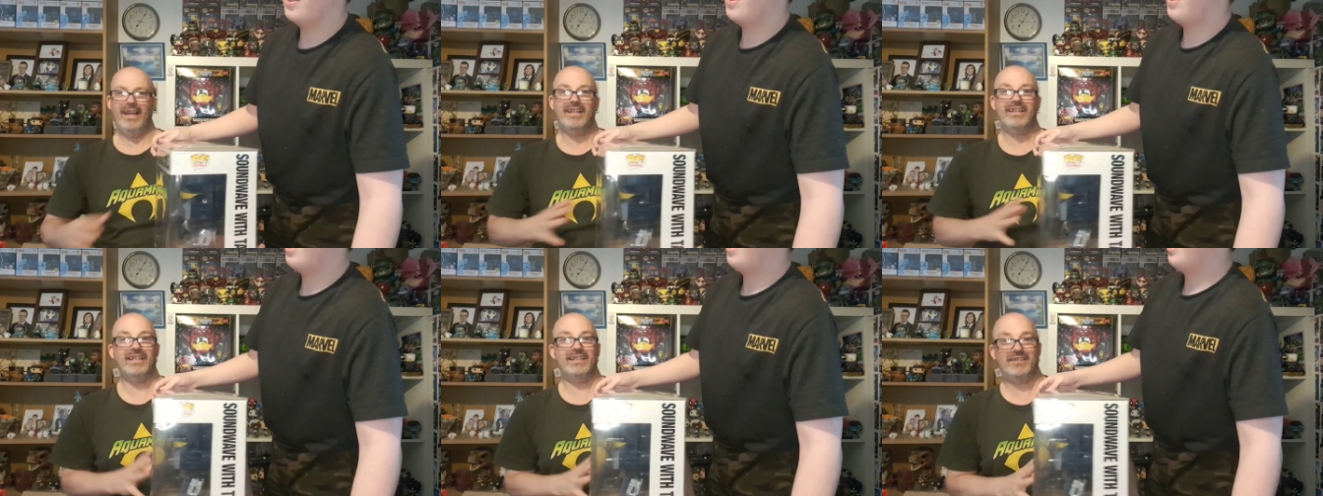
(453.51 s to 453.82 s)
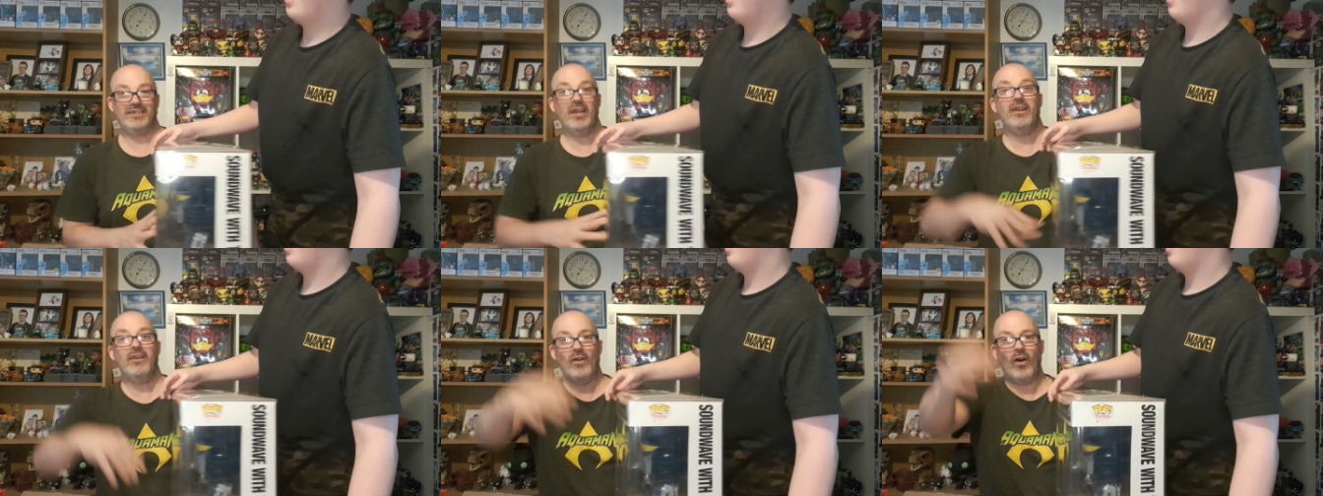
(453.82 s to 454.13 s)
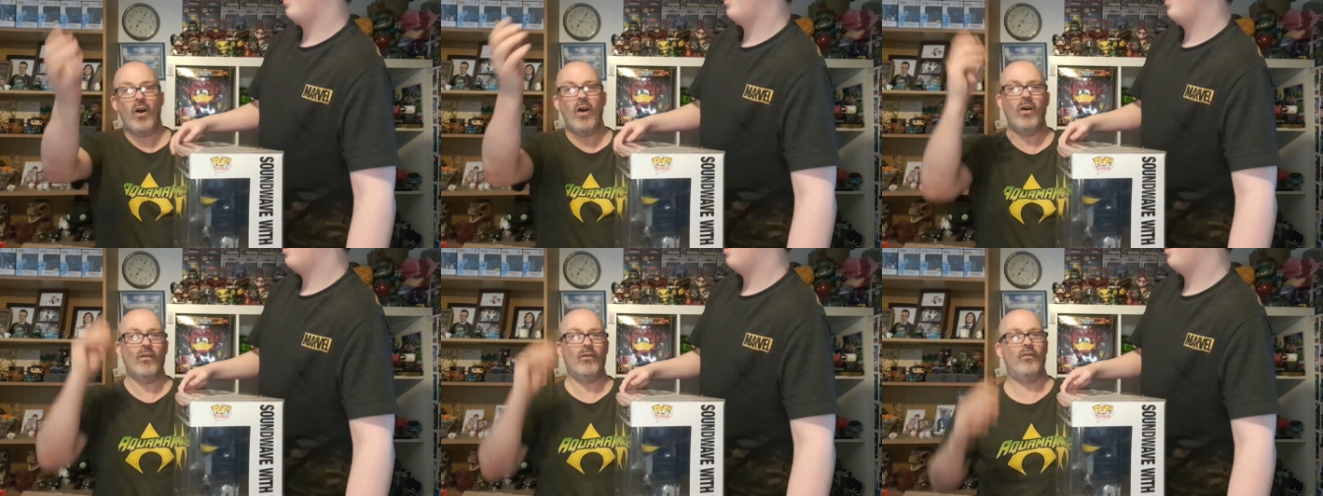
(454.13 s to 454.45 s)
But turn it
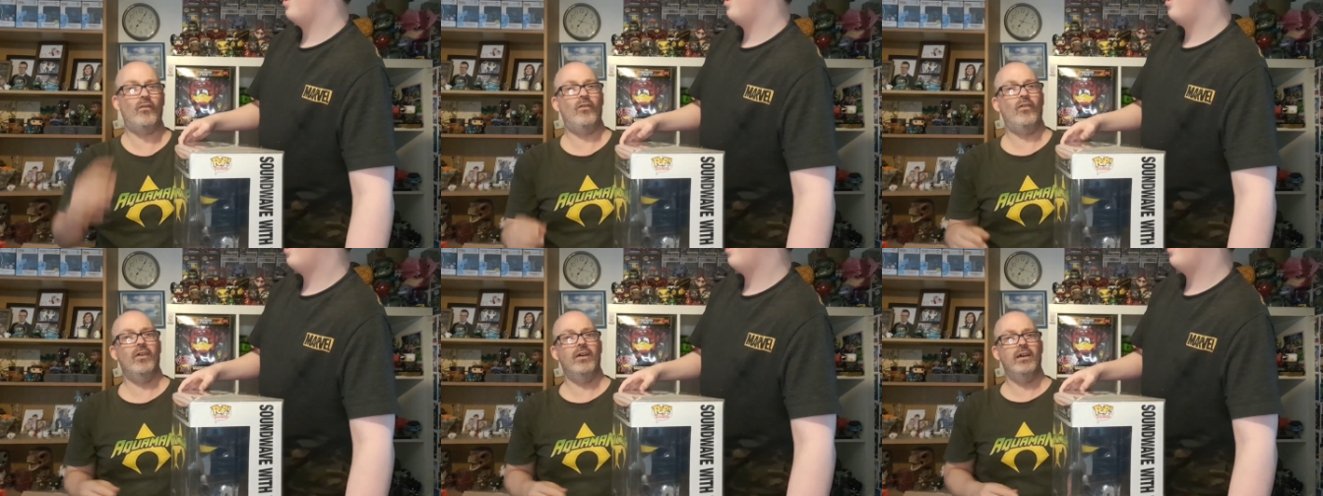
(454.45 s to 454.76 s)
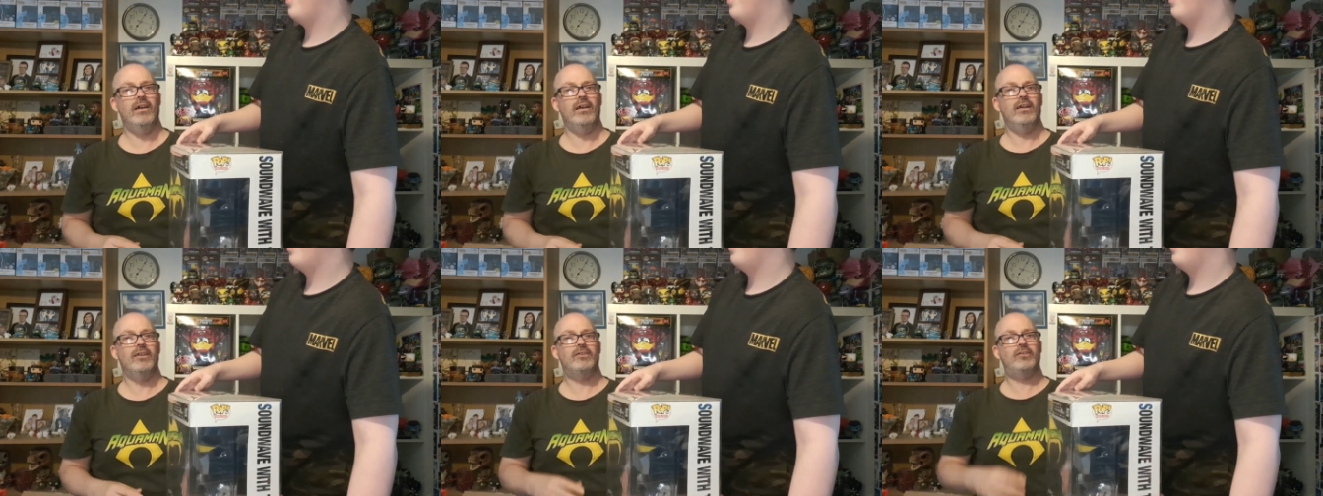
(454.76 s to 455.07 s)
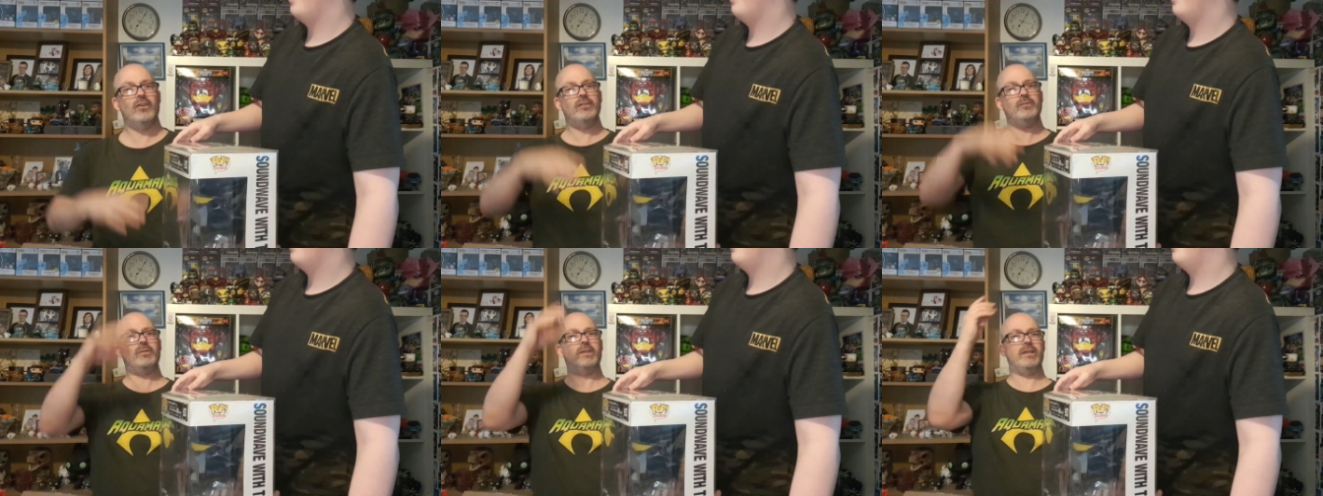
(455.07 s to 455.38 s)
off.
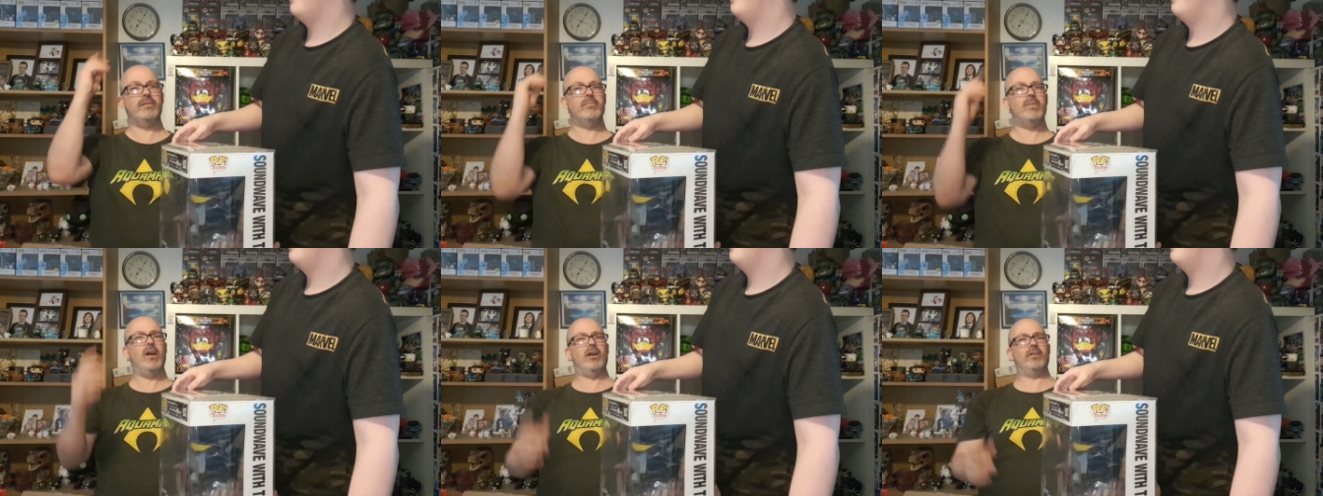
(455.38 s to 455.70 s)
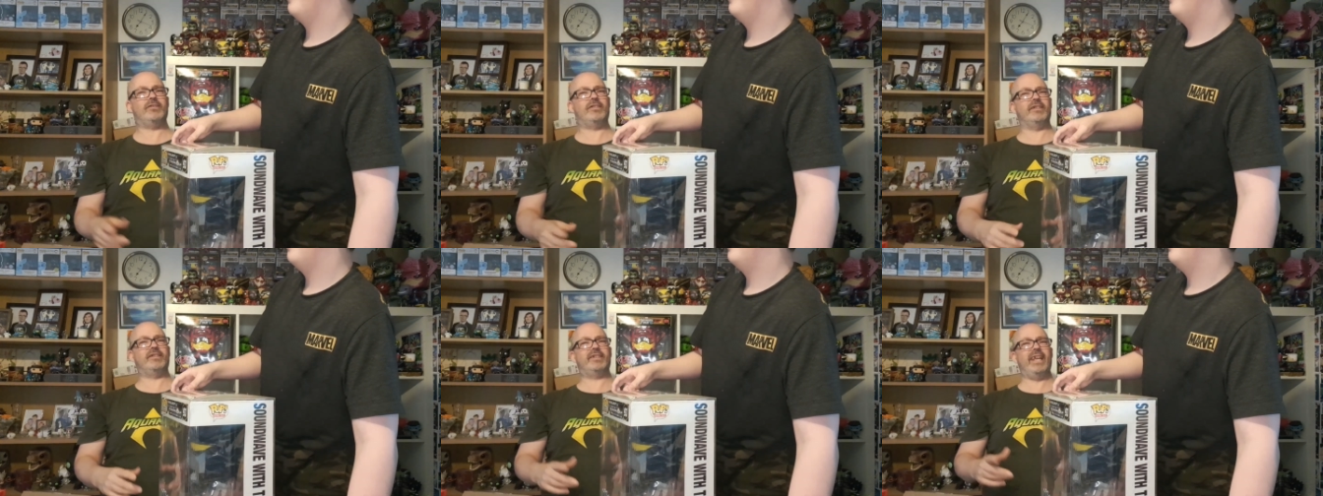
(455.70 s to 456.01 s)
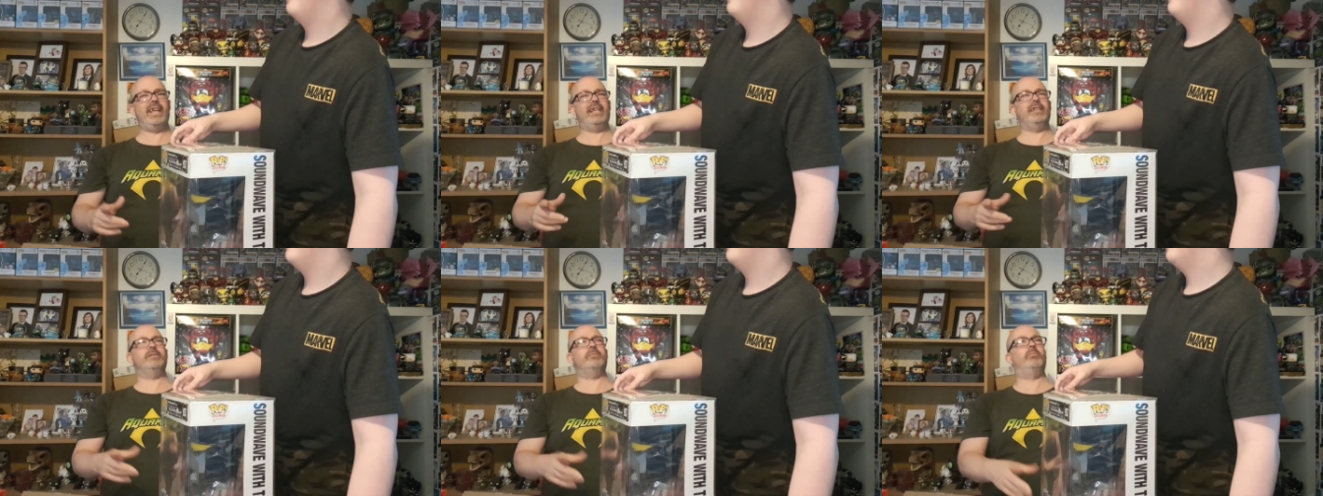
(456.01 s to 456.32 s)
Do what your master
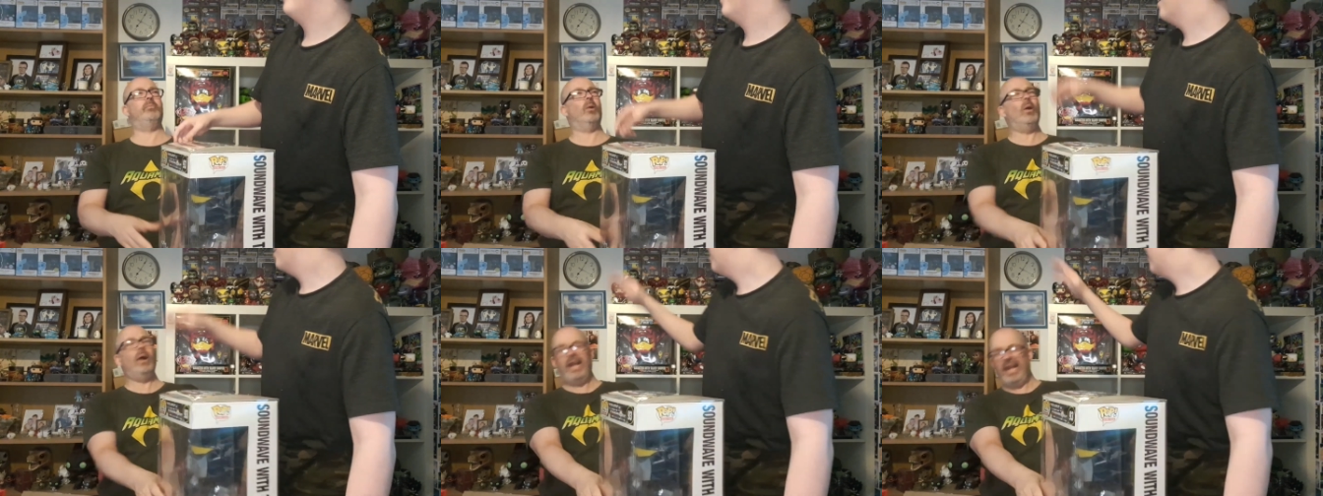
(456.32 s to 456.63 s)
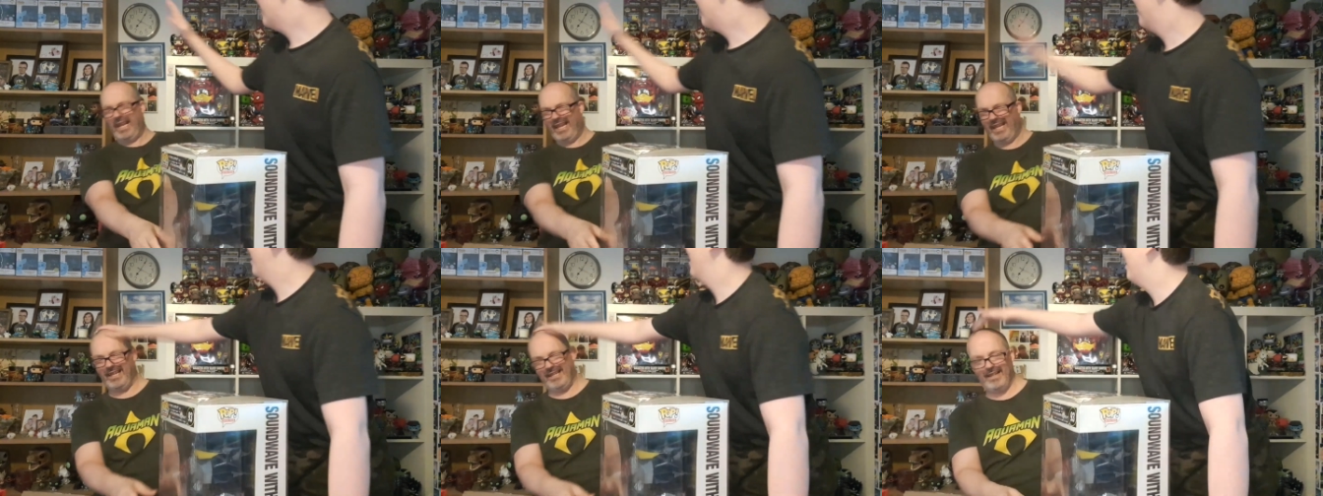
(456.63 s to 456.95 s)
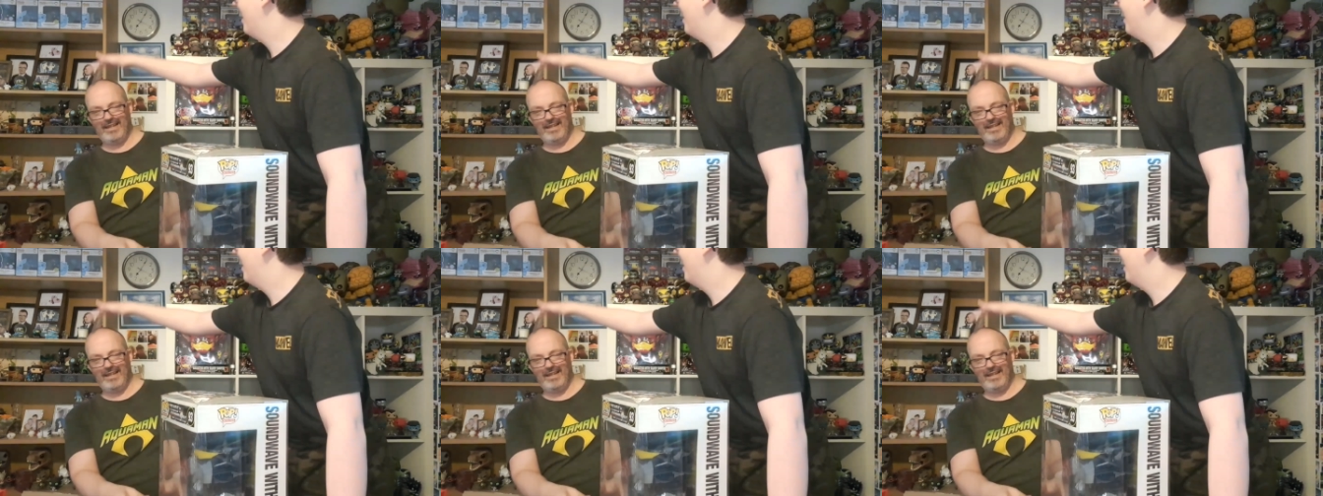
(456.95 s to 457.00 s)
says, boy.